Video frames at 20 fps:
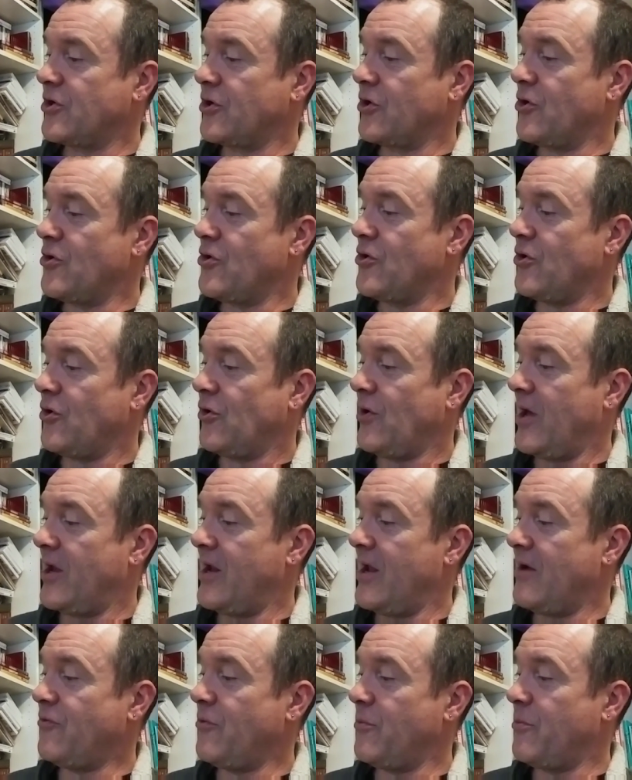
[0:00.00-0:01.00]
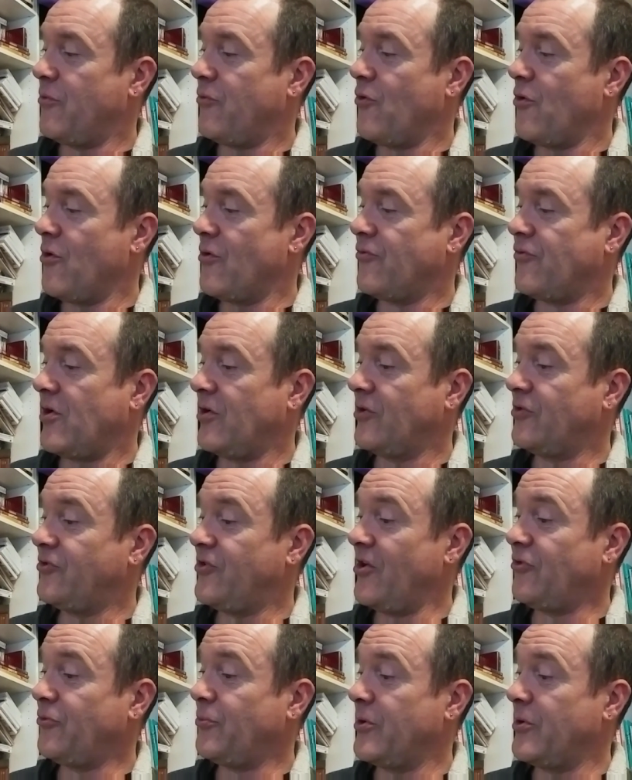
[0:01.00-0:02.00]
girl had ever before fallen
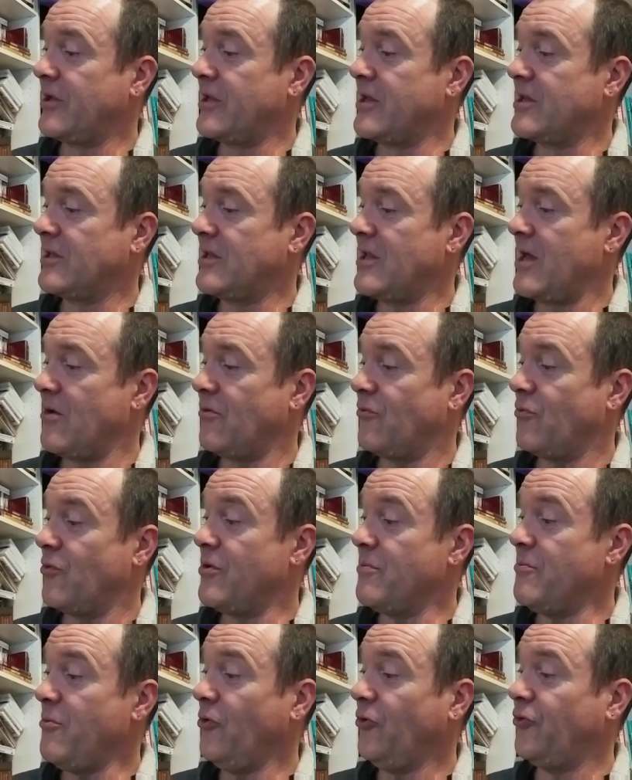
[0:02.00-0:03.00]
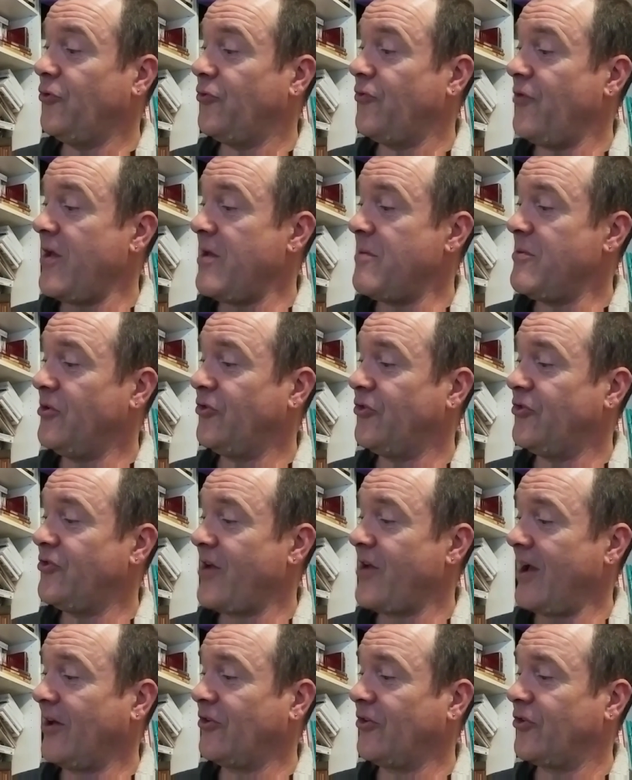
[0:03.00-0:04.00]
desperately in love with the most famous
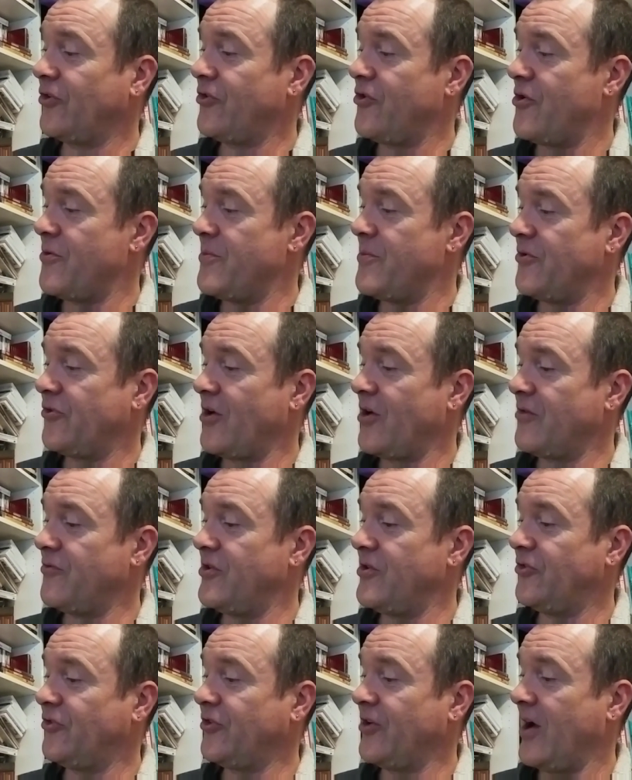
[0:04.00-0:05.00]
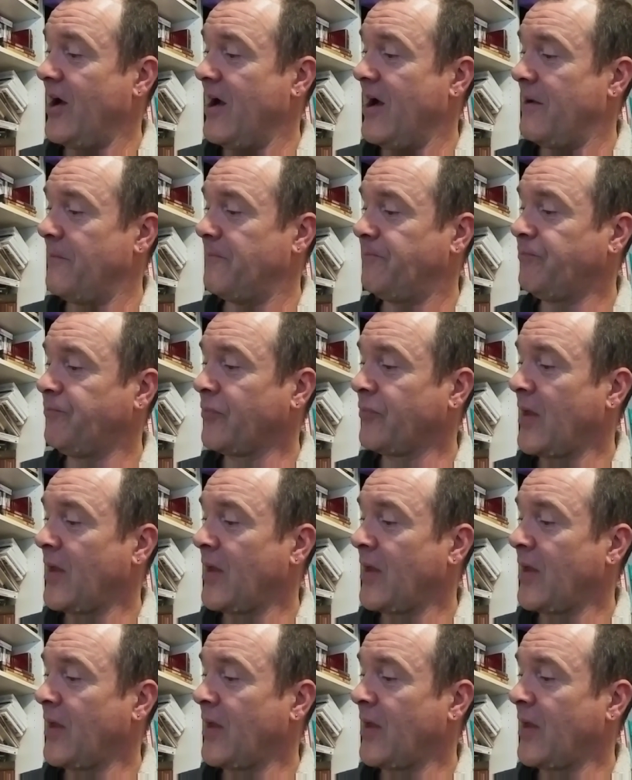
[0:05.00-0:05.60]
taxidermist of his time?